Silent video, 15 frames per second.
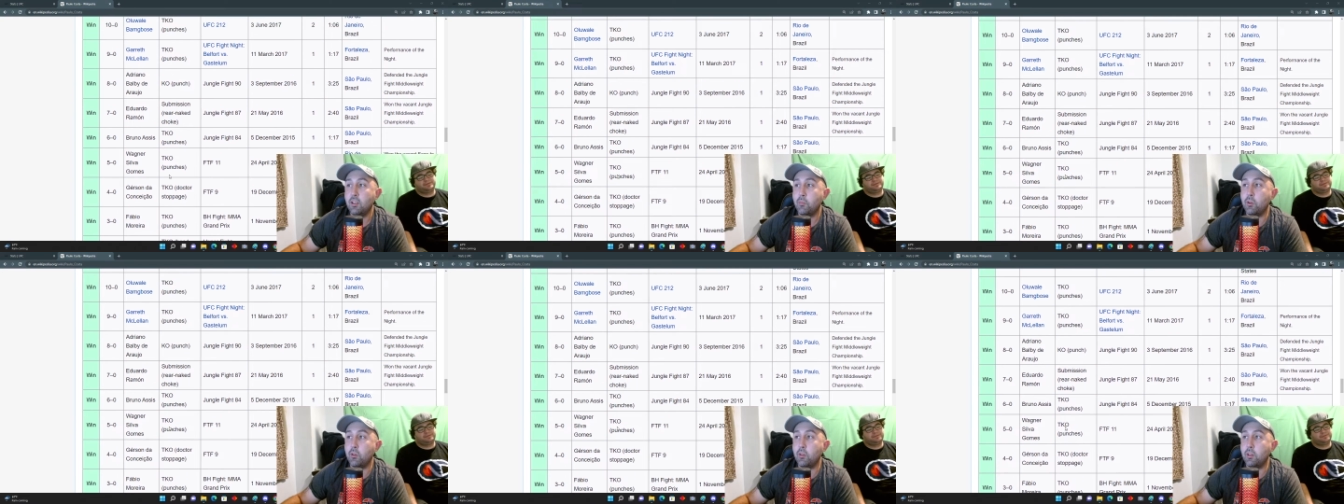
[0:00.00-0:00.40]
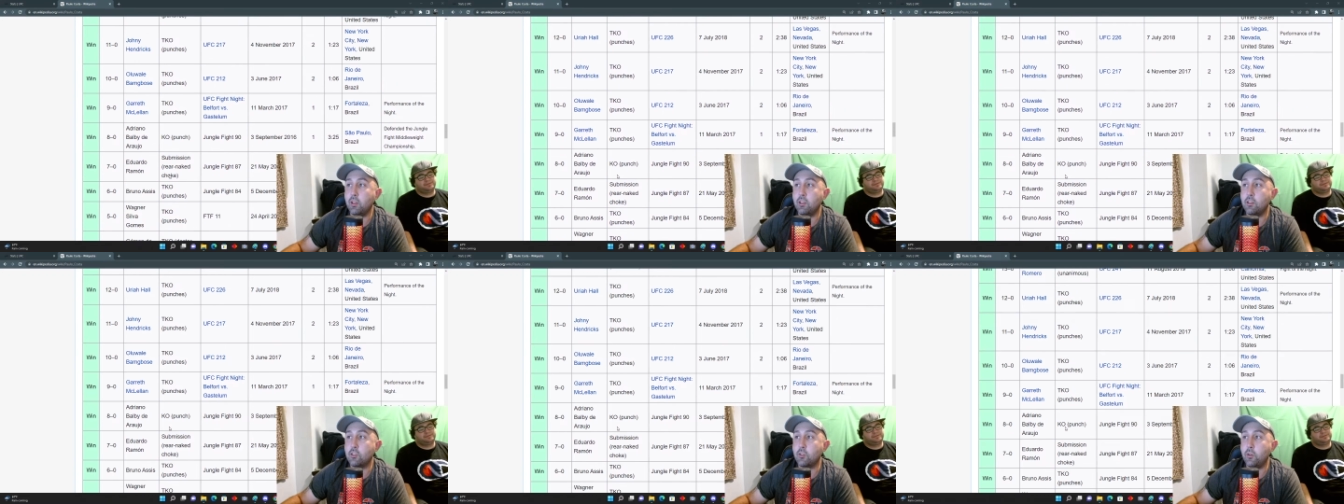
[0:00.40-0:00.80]
Bro,
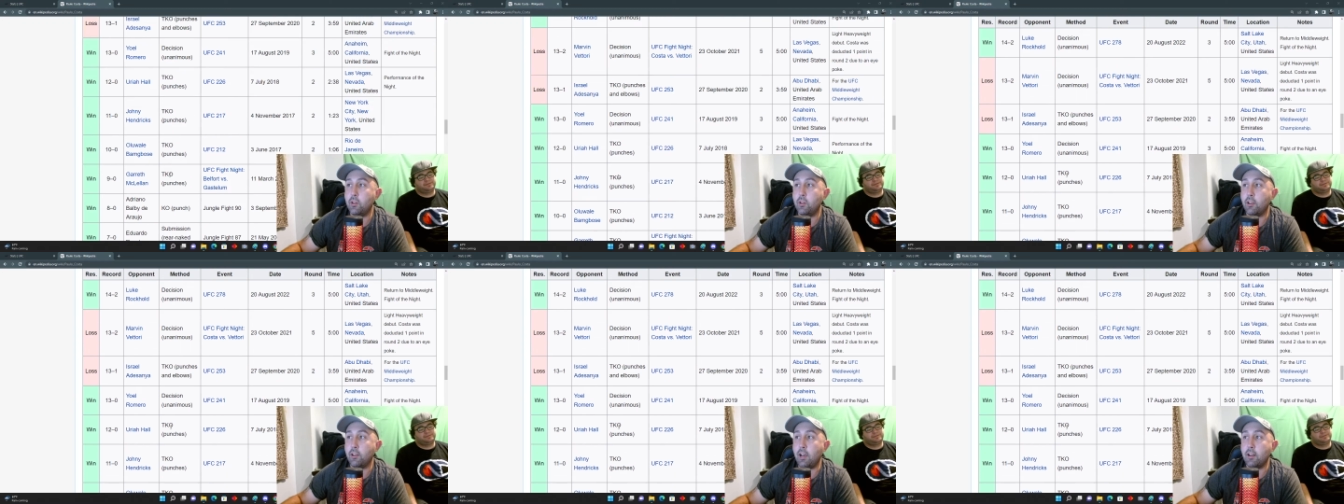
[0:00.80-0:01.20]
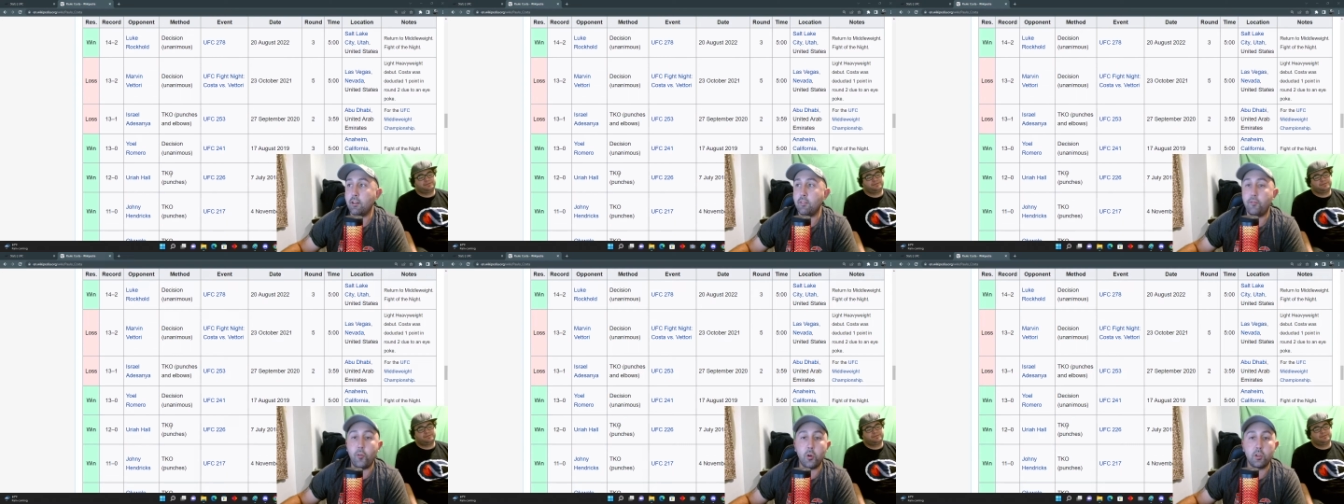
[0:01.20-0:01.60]
so like out
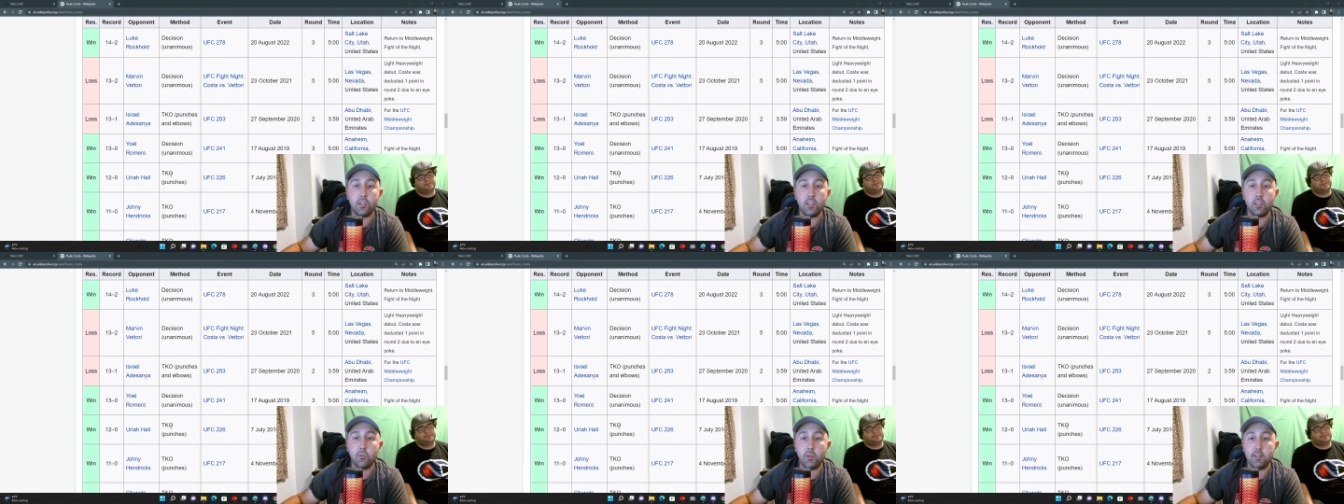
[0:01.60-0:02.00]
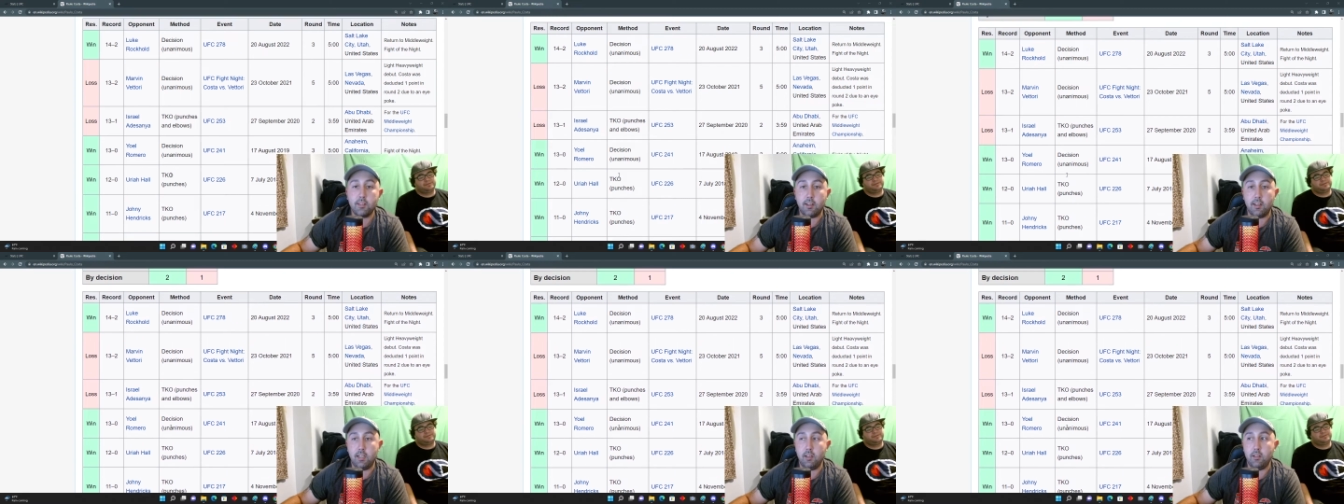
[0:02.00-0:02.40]
of 14 wins
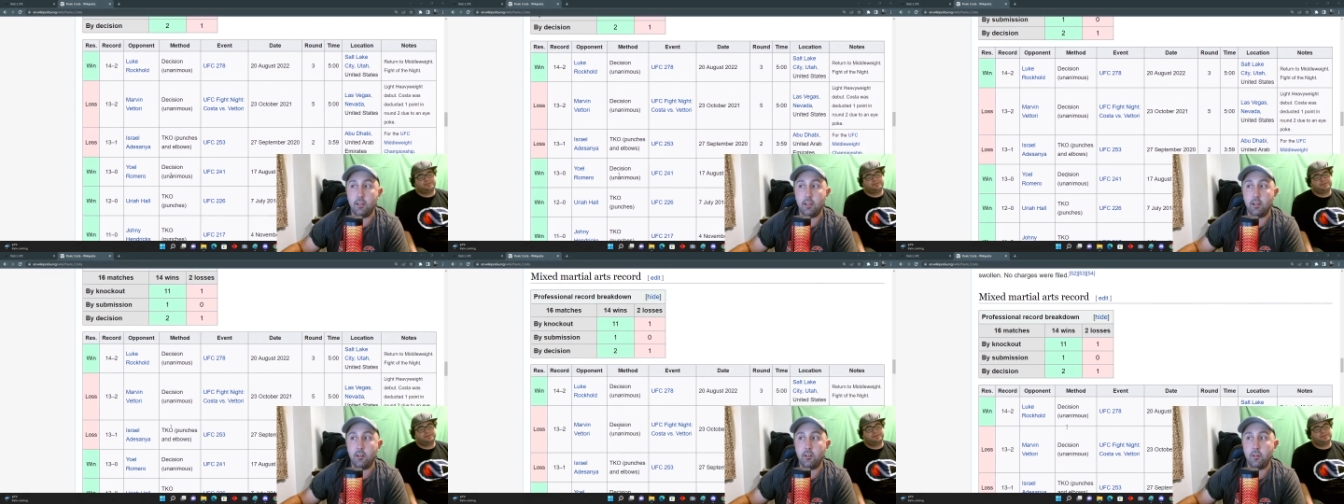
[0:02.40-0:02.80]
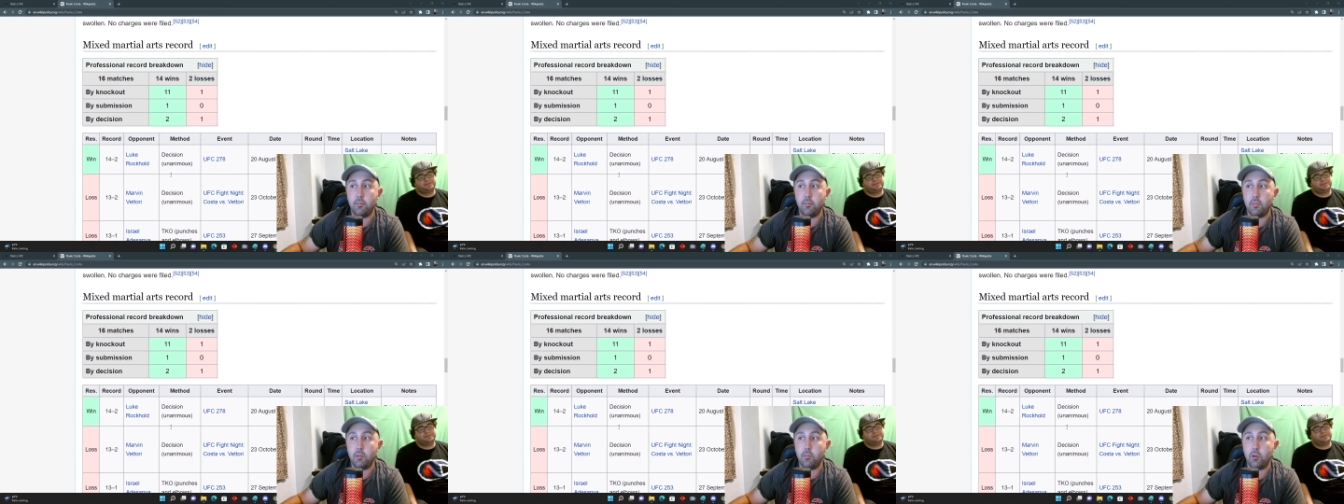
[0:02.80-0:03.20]
that
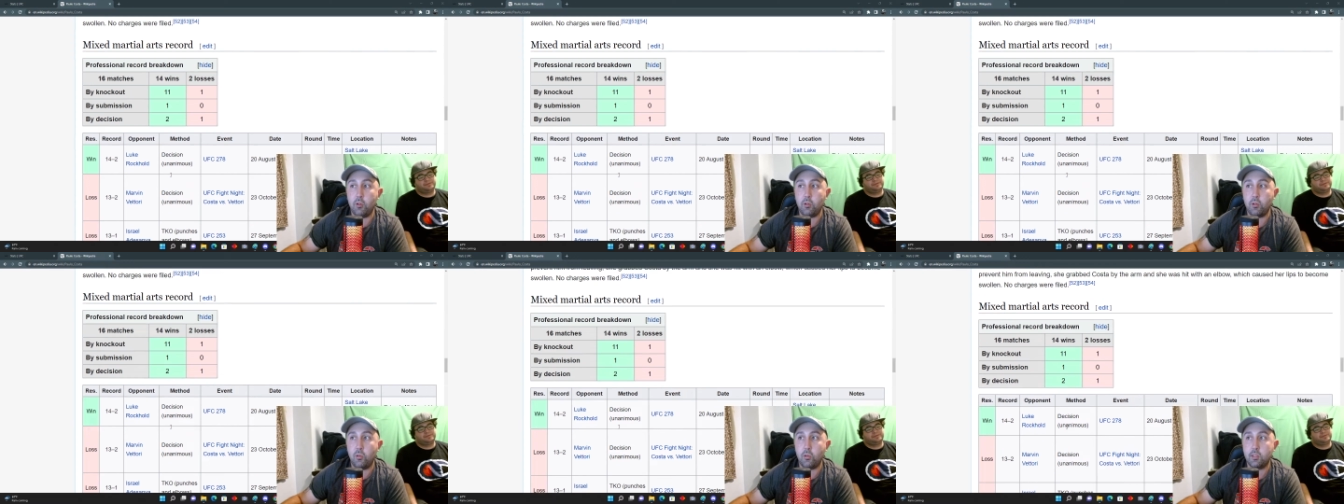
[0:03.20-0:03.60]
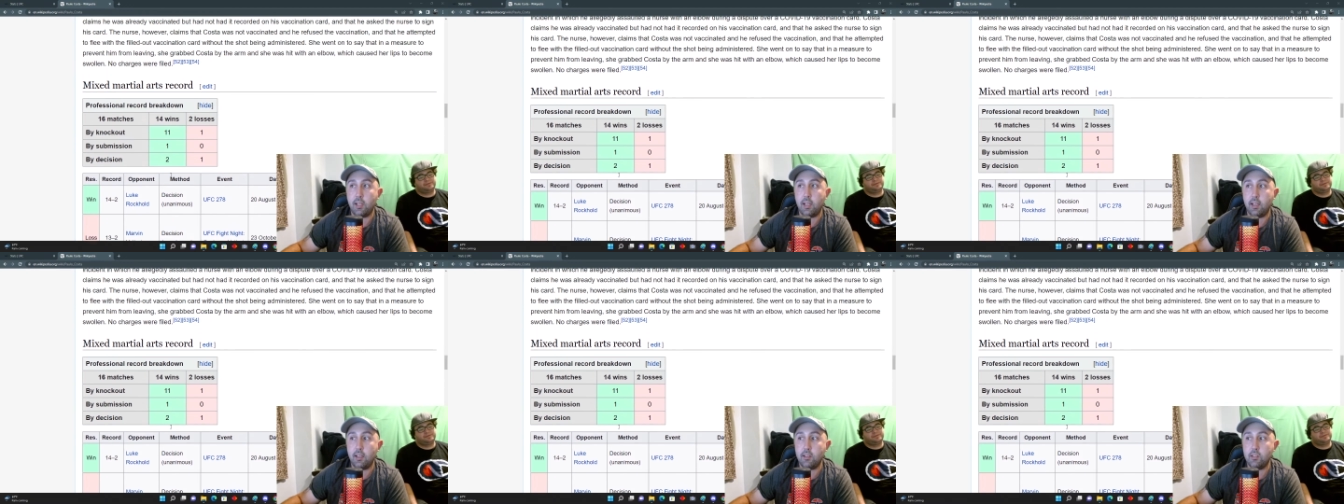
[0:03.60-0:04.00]
Paulo Costa
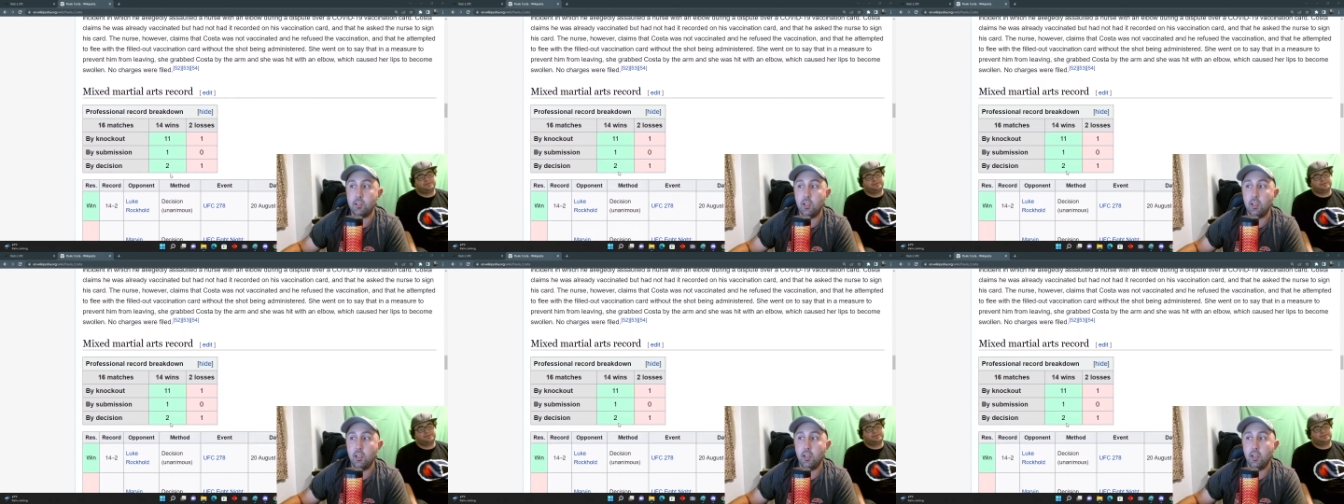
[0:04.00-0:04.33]
has,